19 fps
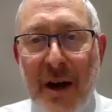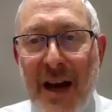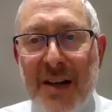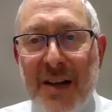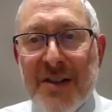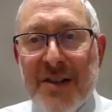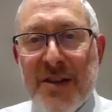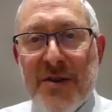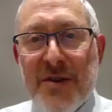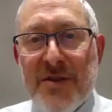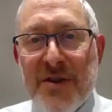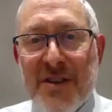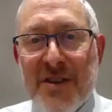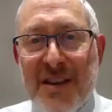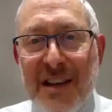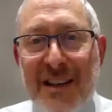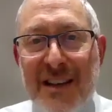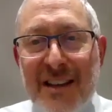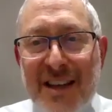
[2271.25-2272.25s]

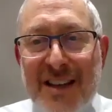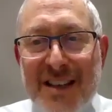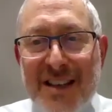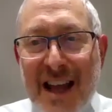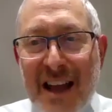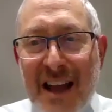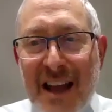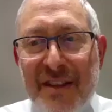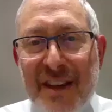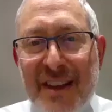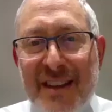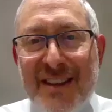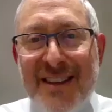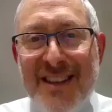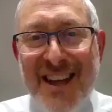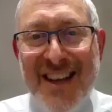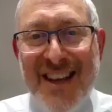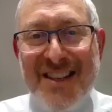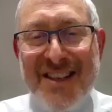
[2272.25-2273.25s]
ancestors at least had the
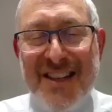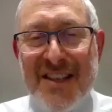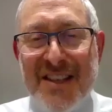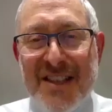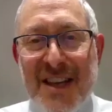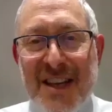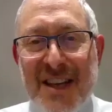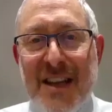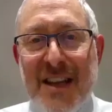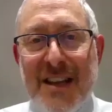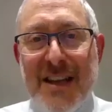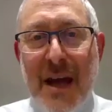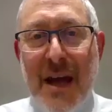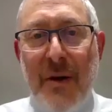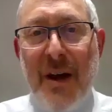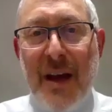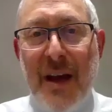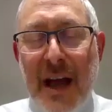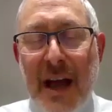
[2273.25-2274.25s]
decency, the
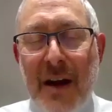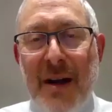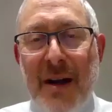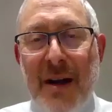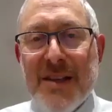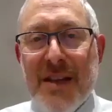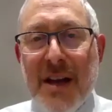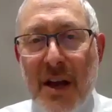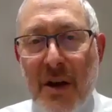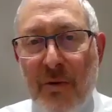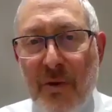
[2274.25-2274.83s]
derech eretz.